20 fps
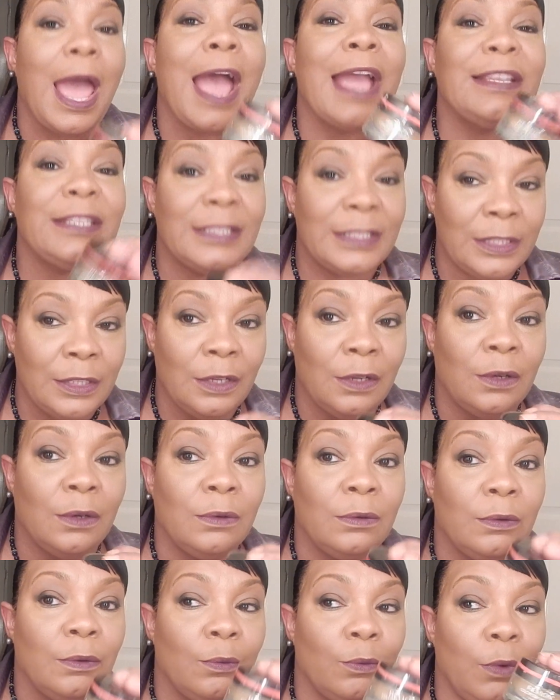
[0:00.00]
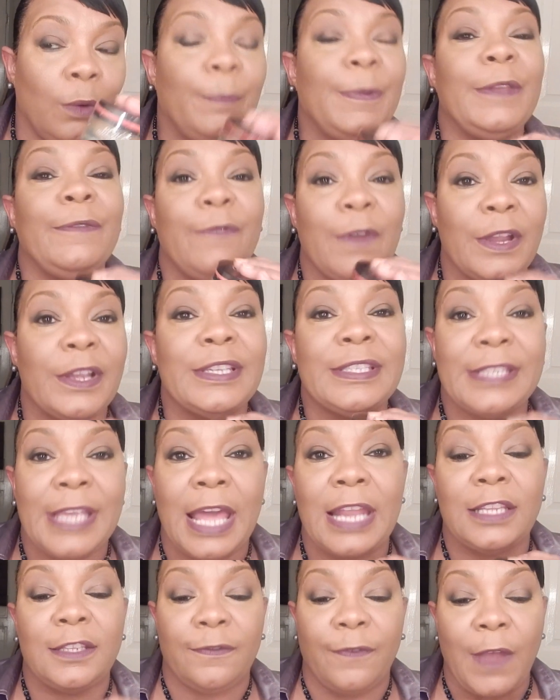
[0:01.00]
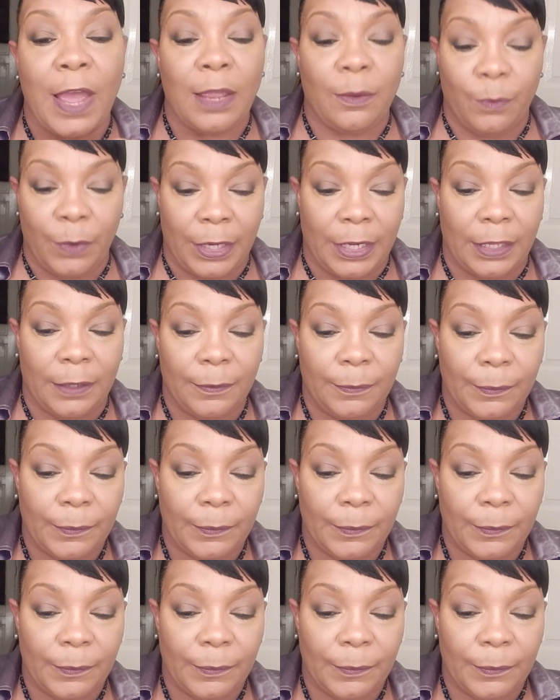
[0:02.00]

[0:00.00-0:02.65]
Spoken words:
I still will be very satisfied with it.